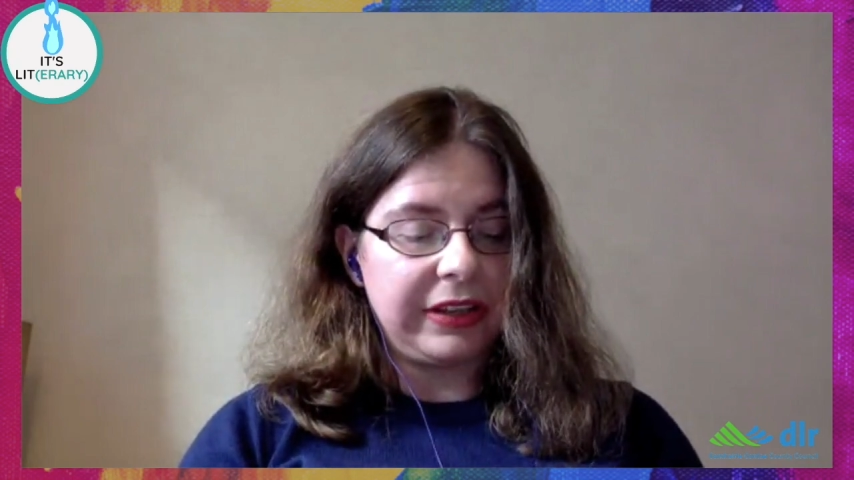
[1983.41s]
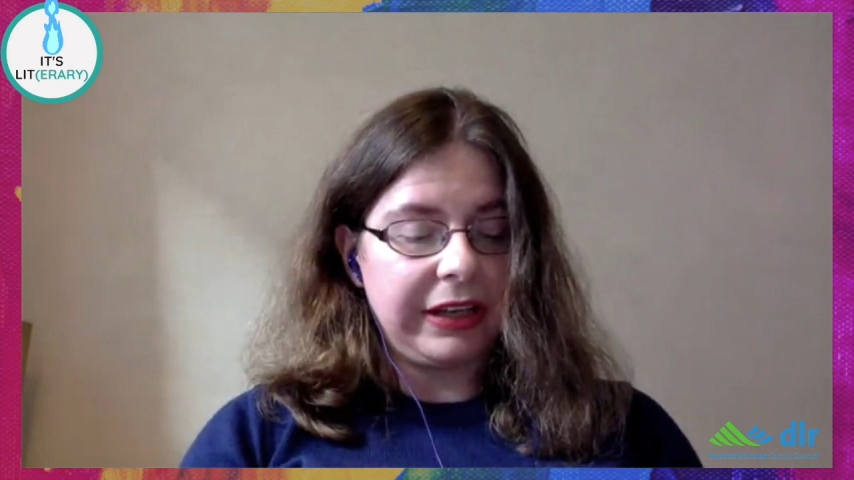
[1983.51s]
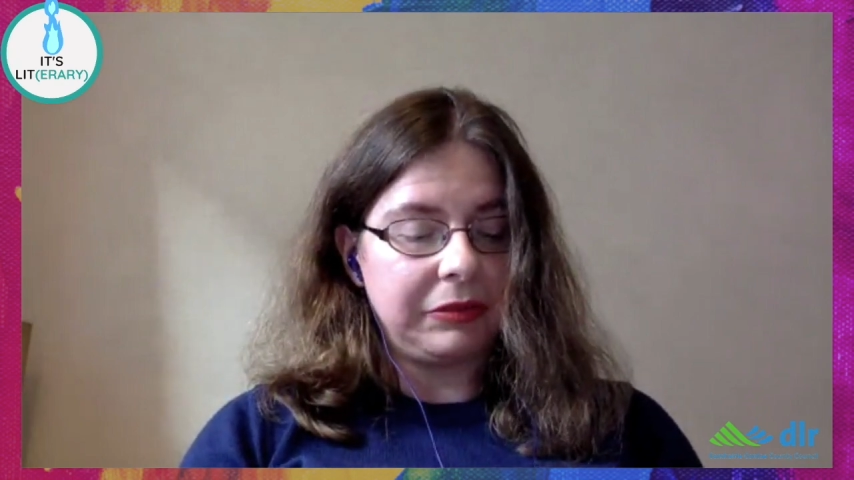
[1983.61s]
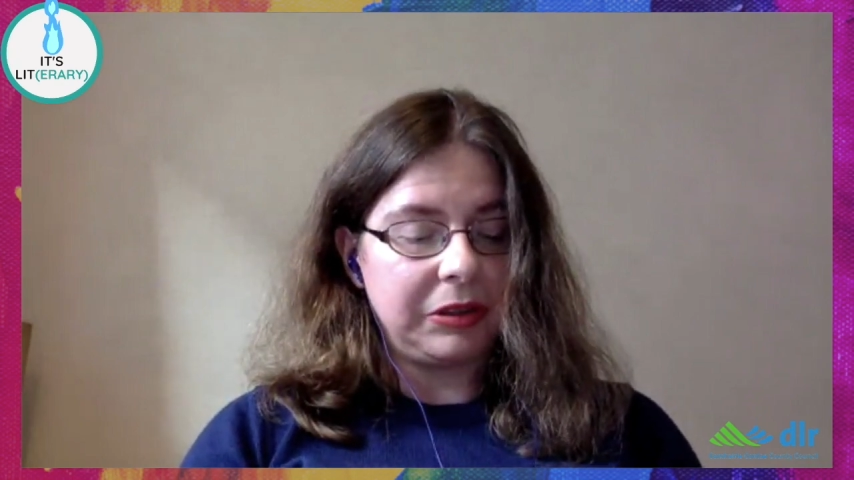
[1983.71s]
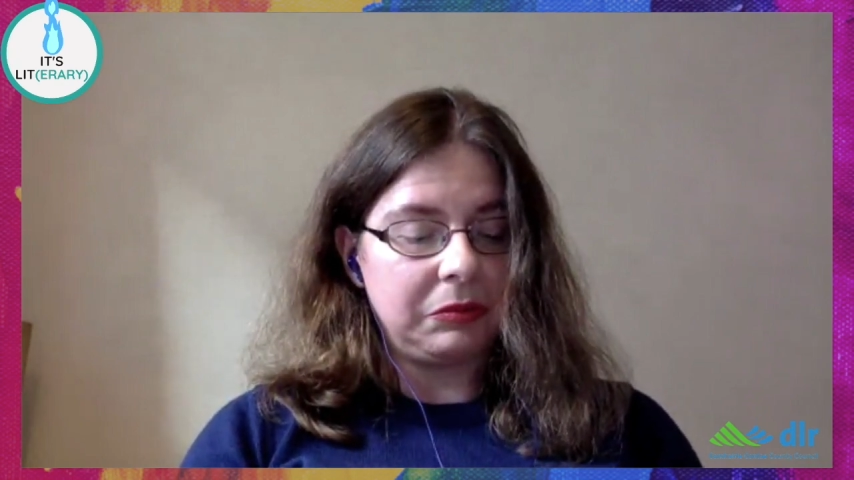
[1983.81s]

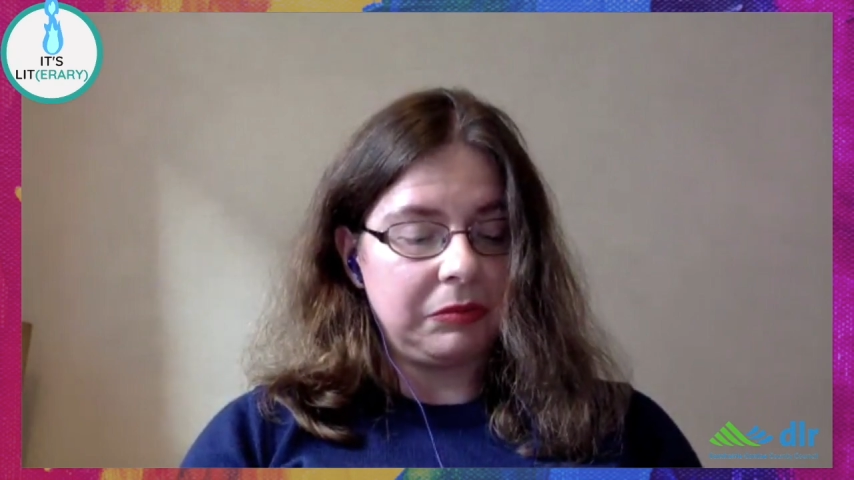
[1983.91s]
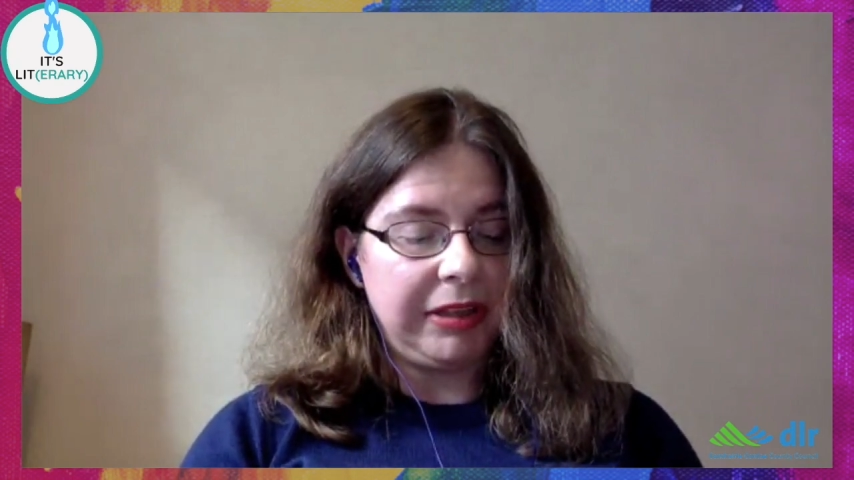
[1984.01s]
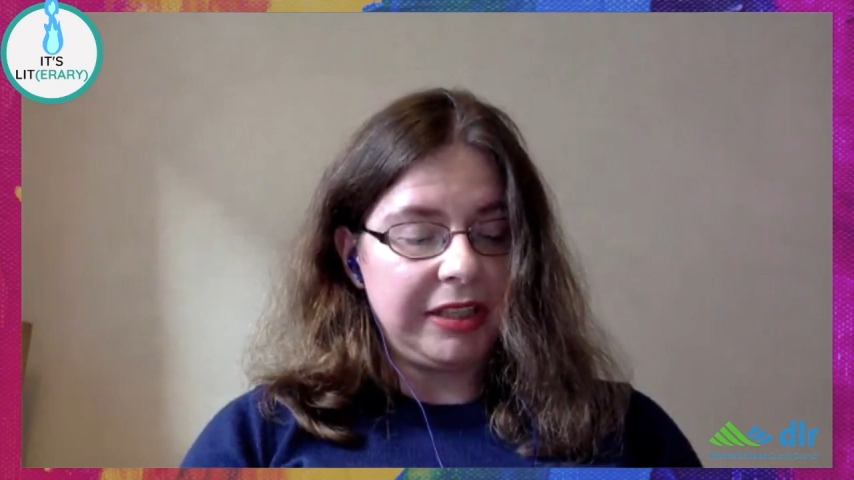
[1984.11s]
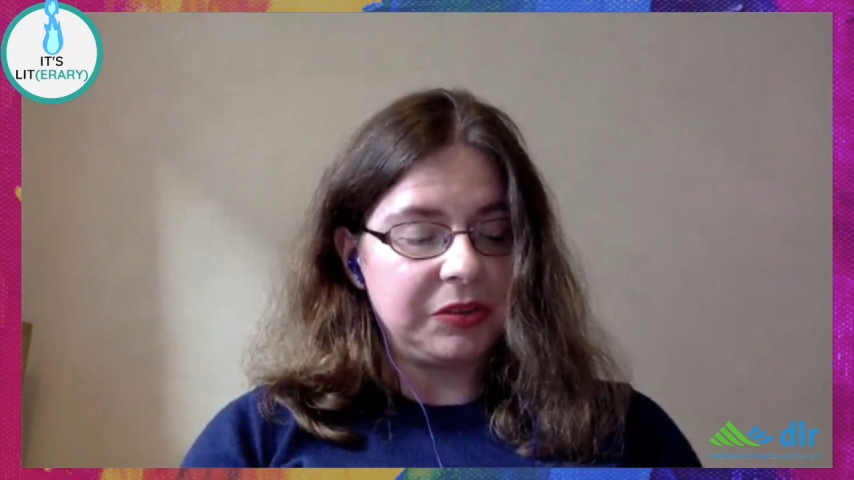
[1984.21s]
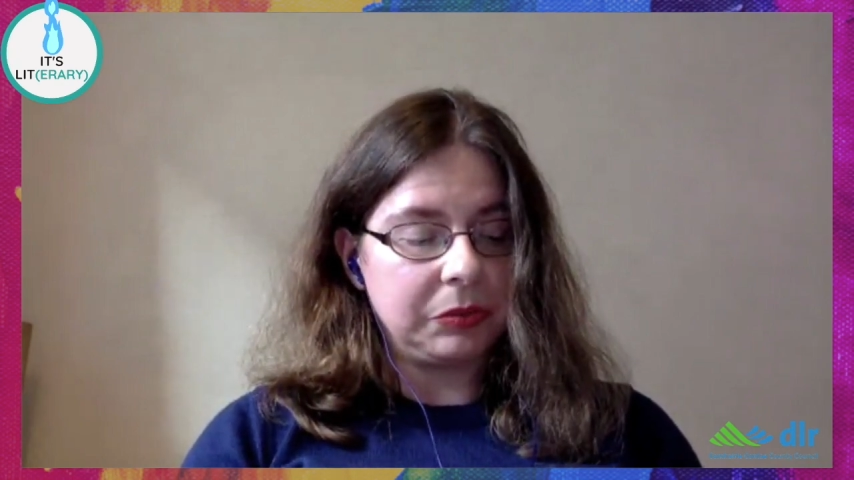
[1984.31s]
every
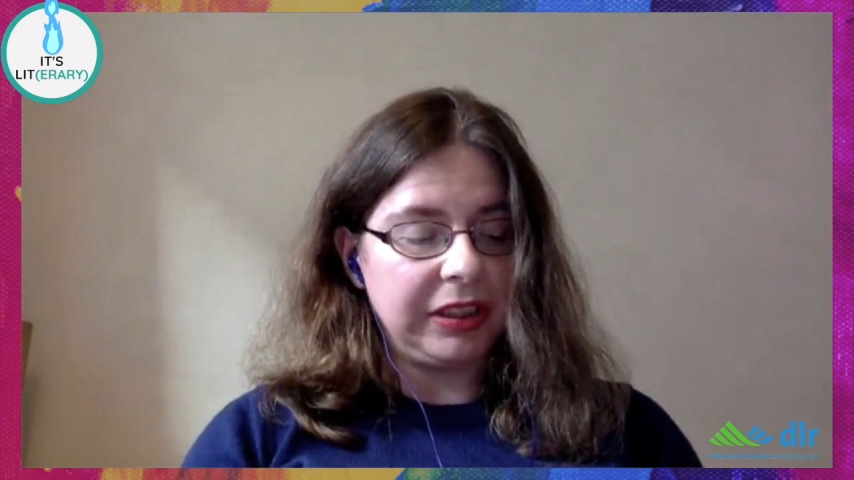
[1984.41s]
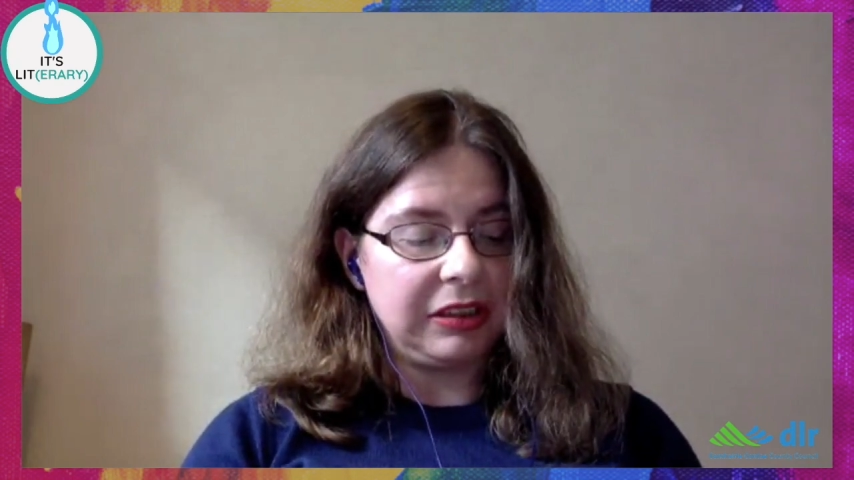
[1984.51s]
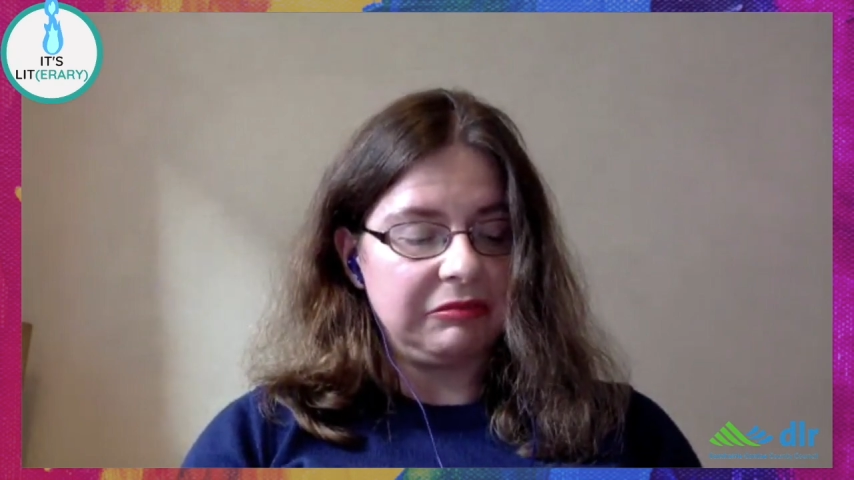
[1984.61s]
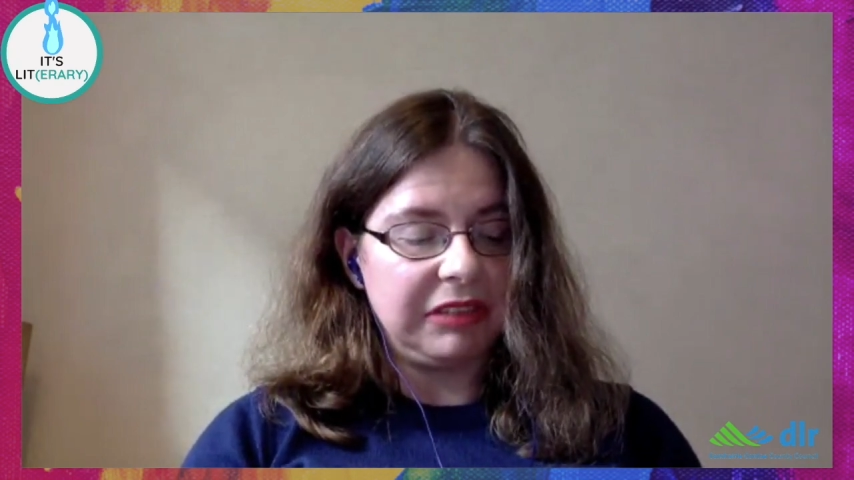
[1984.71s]
winter when